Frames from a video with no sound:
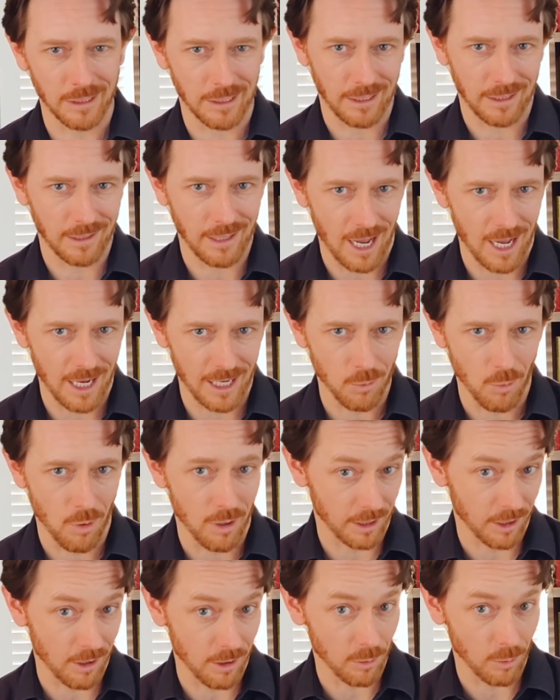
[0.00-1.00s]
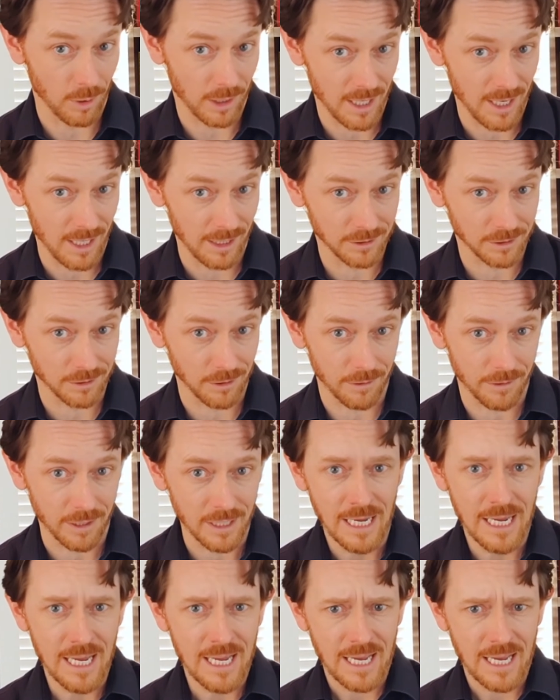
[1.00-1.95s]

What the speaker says: and I want to go to a concert,